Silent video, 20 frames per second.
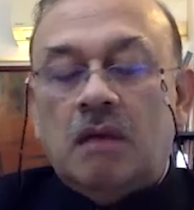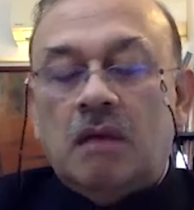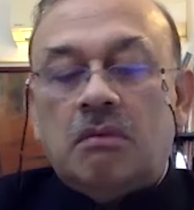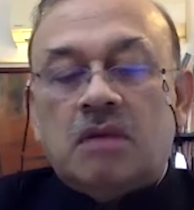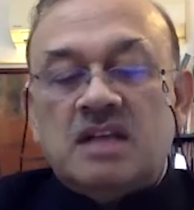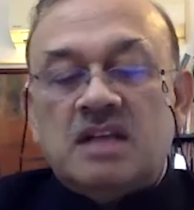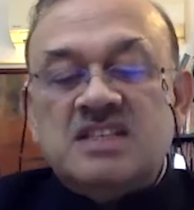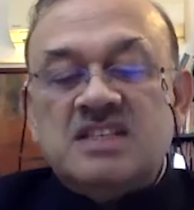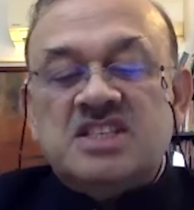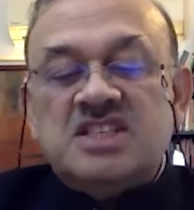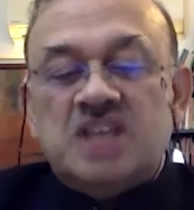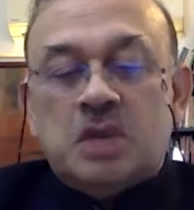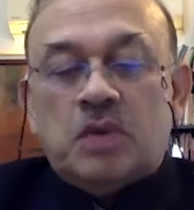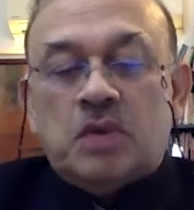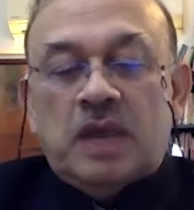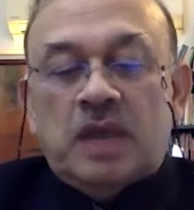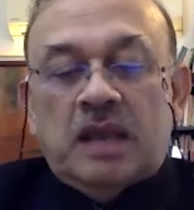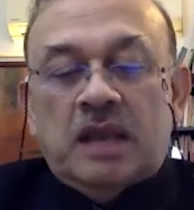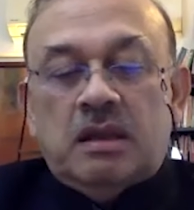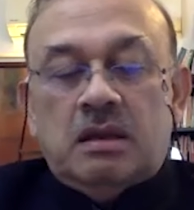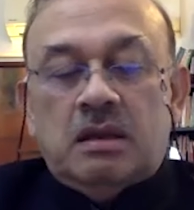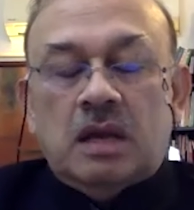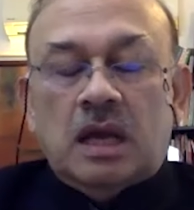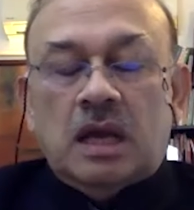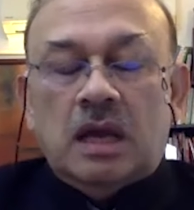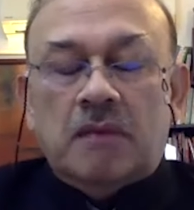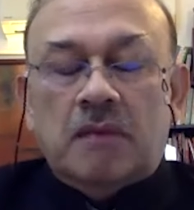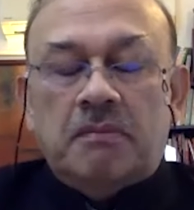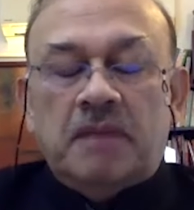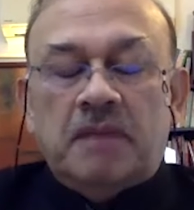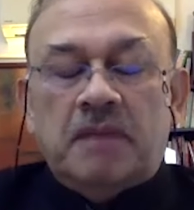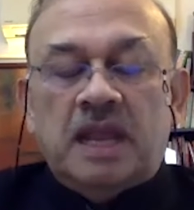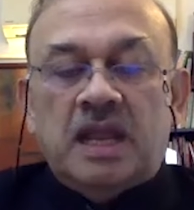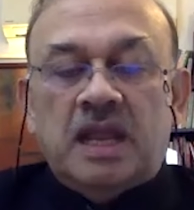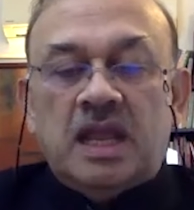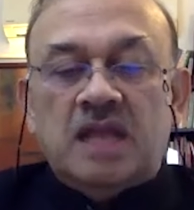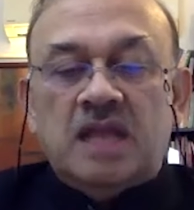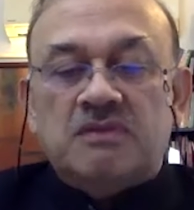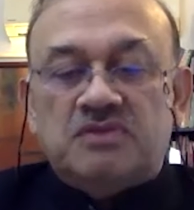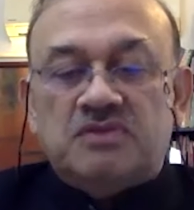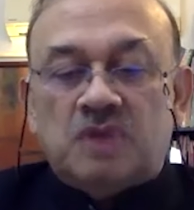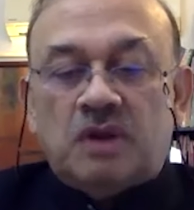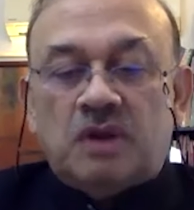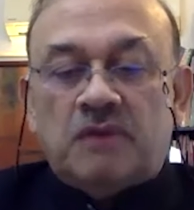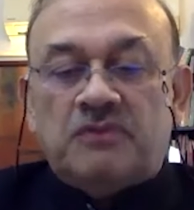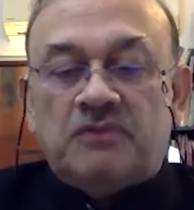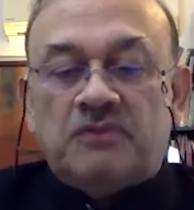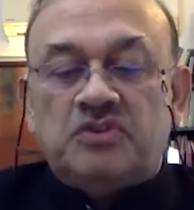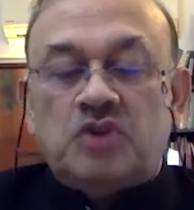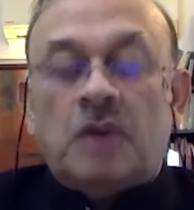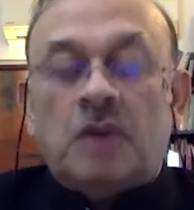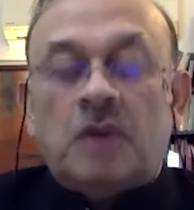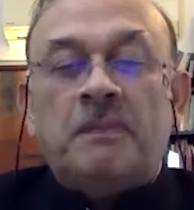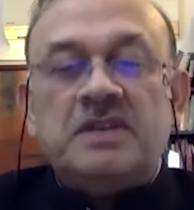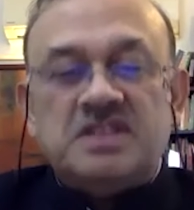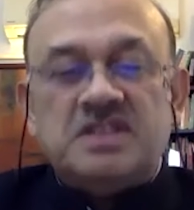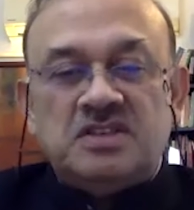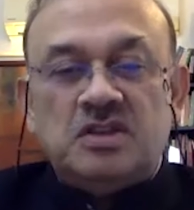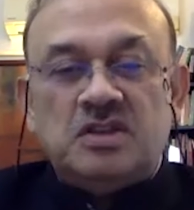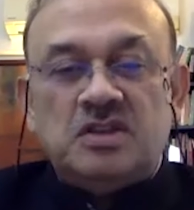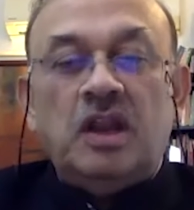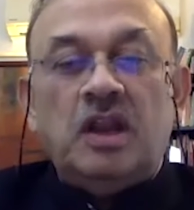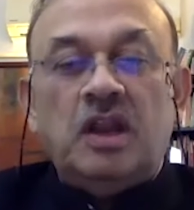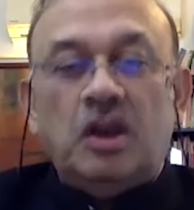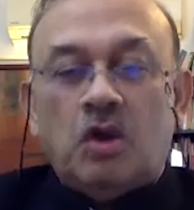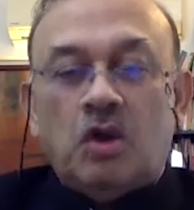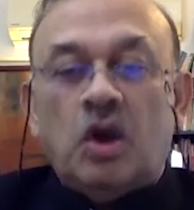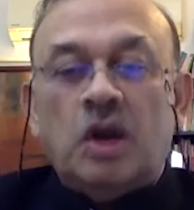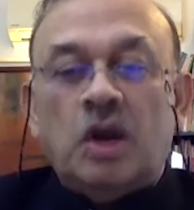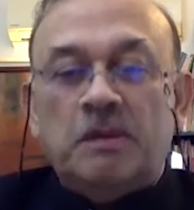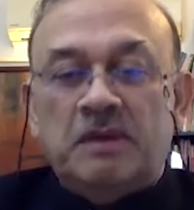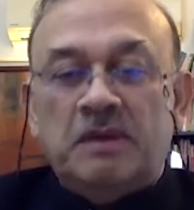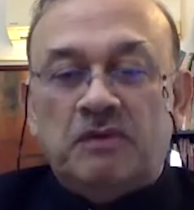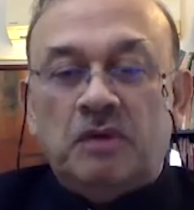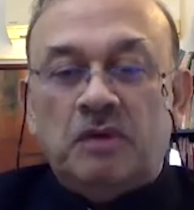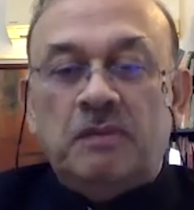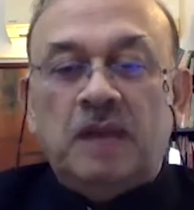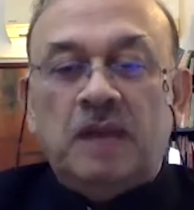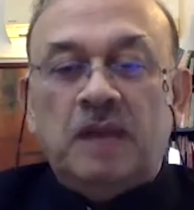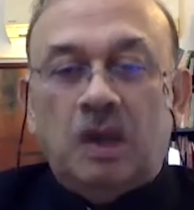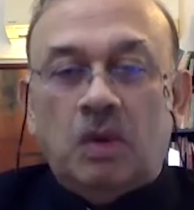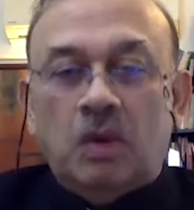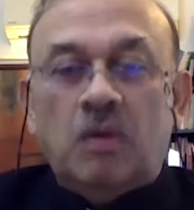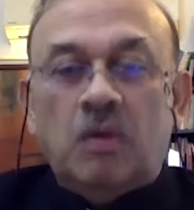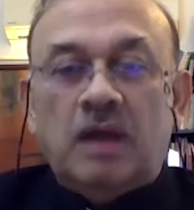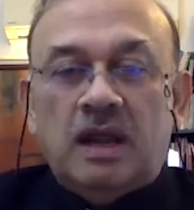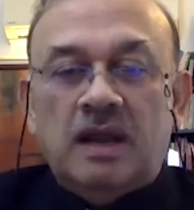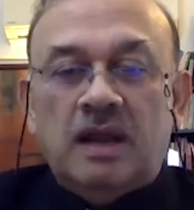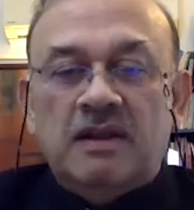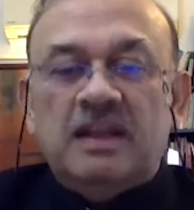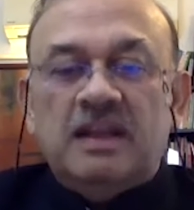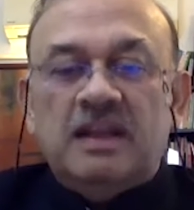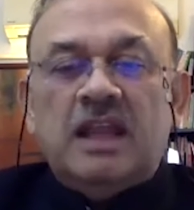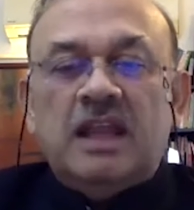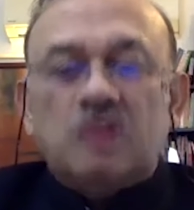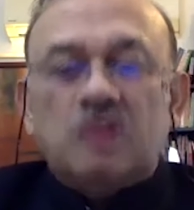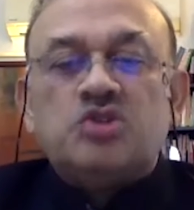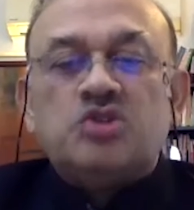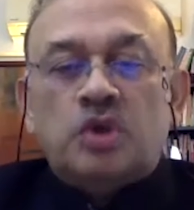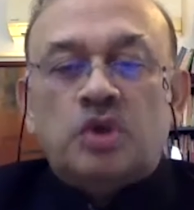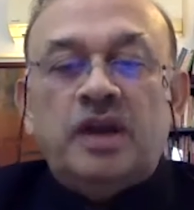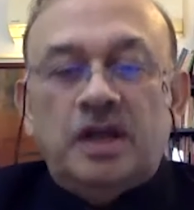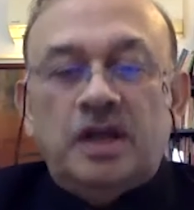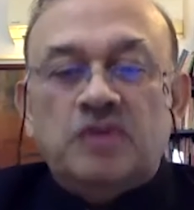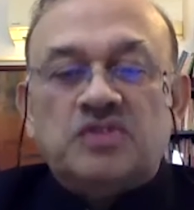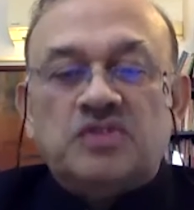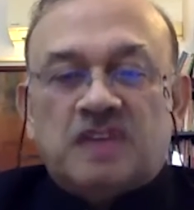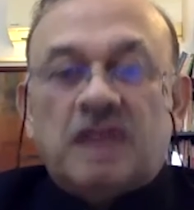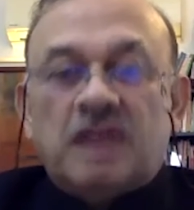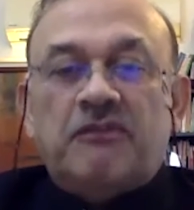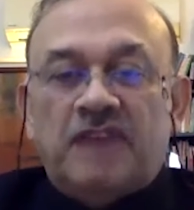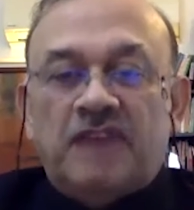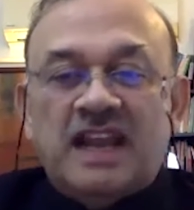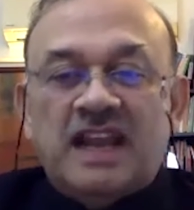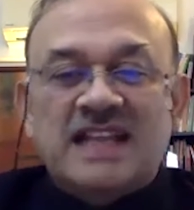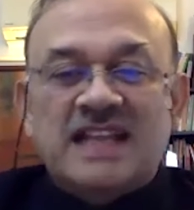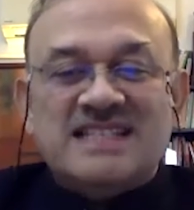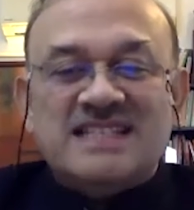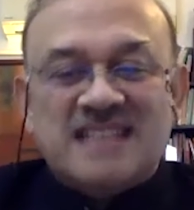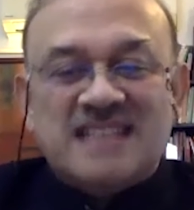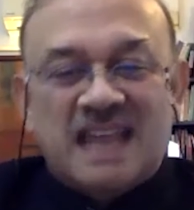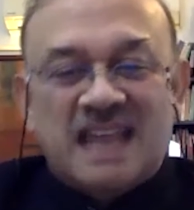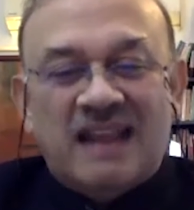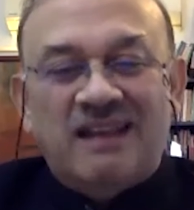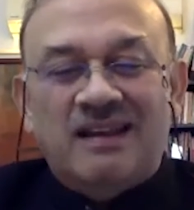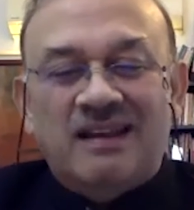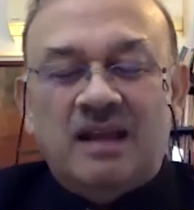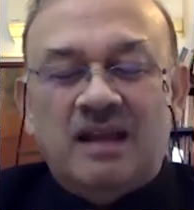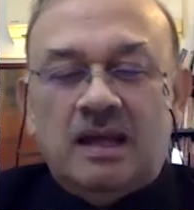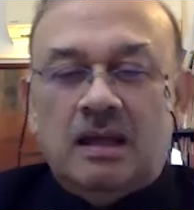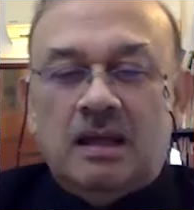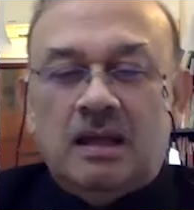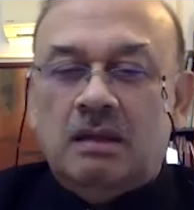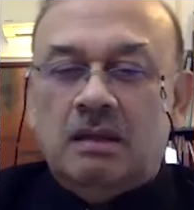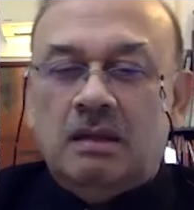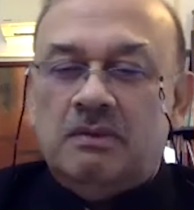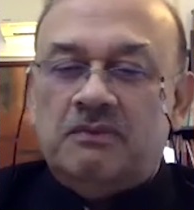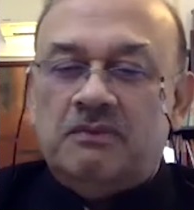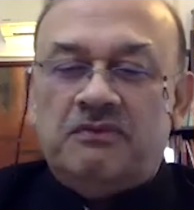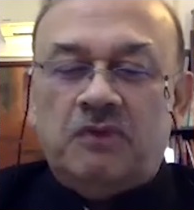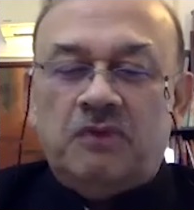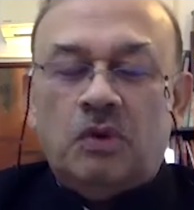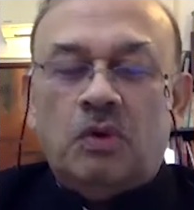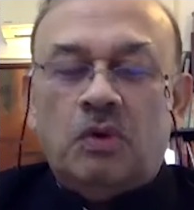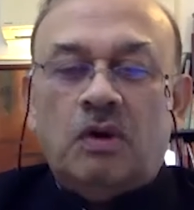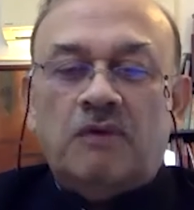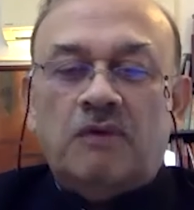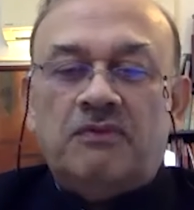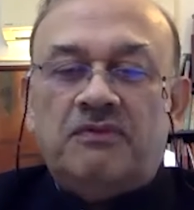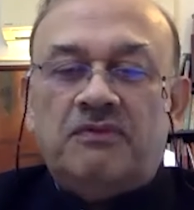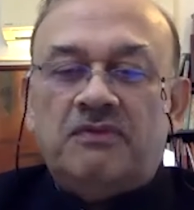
consequent breakage, sort of stoppages in the economy would be lower. They also reduce confidence, and flow of